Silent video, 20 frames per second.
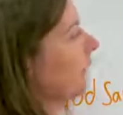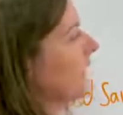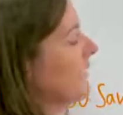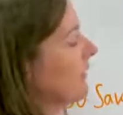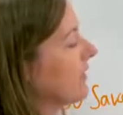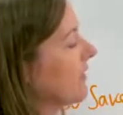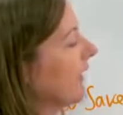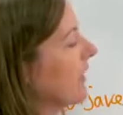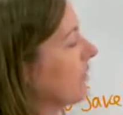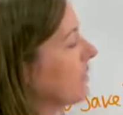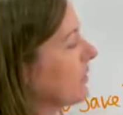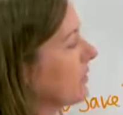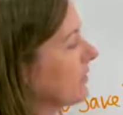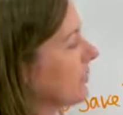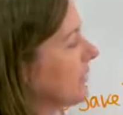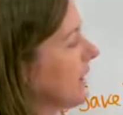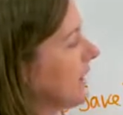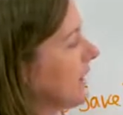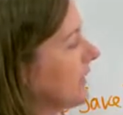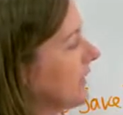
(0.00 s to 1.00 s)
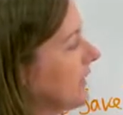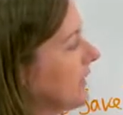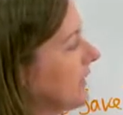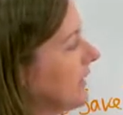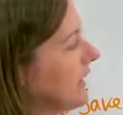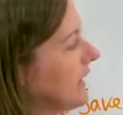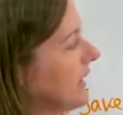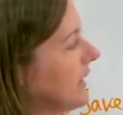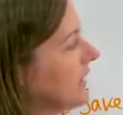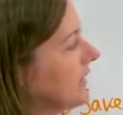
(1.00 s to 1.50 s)
And that was when
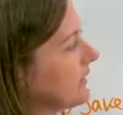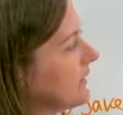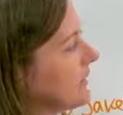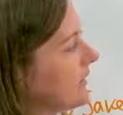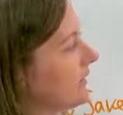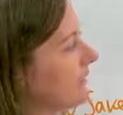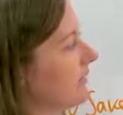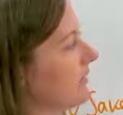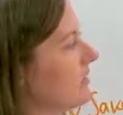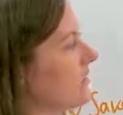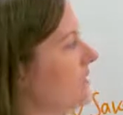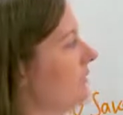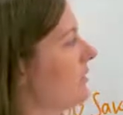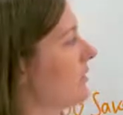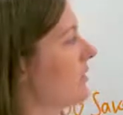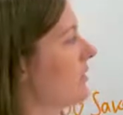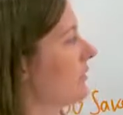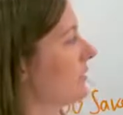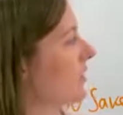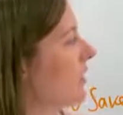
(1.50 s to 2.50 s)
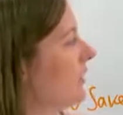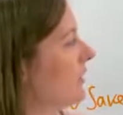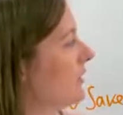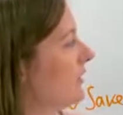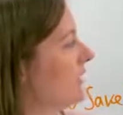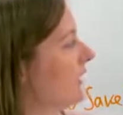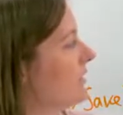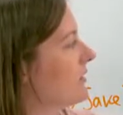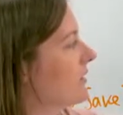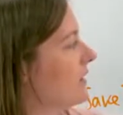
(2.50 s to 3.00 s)
England,
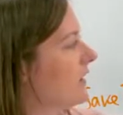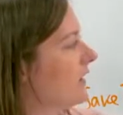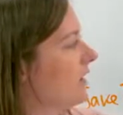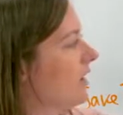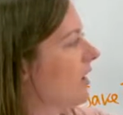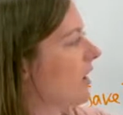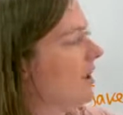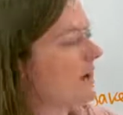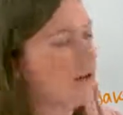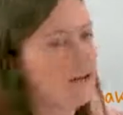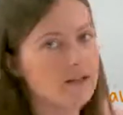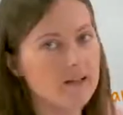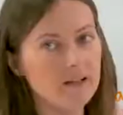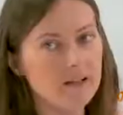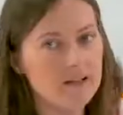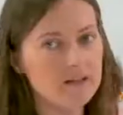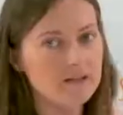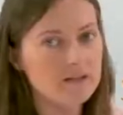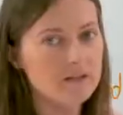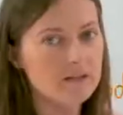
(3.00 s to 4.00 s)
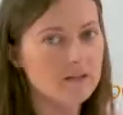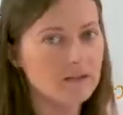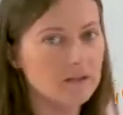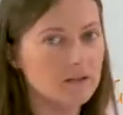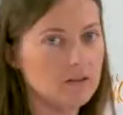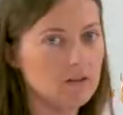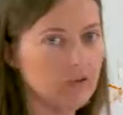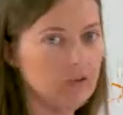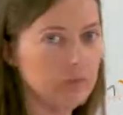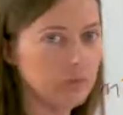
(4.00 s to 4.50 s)
Scotland and Ireland
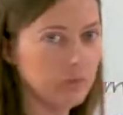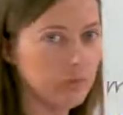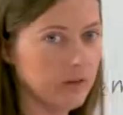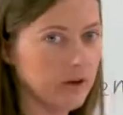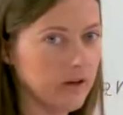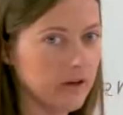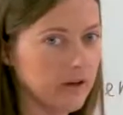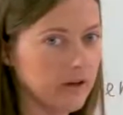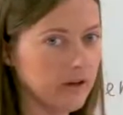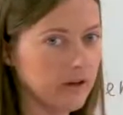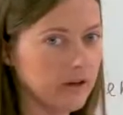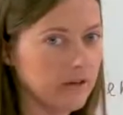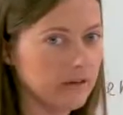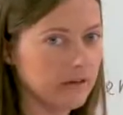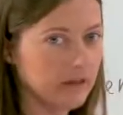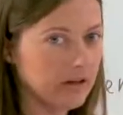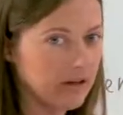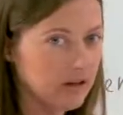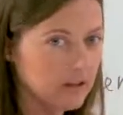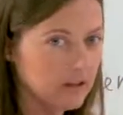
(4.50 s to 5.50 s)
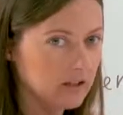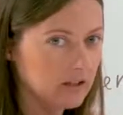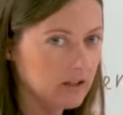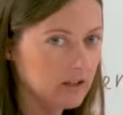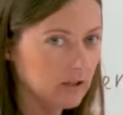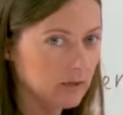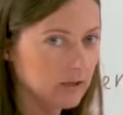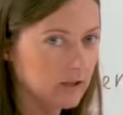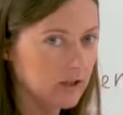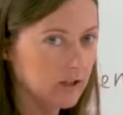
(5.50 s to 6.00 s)
were in a
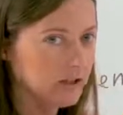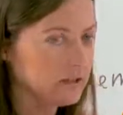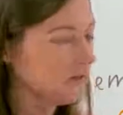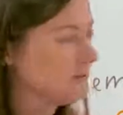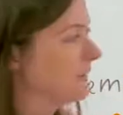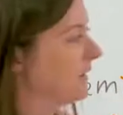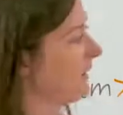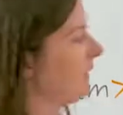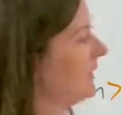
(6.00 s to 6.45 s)
union.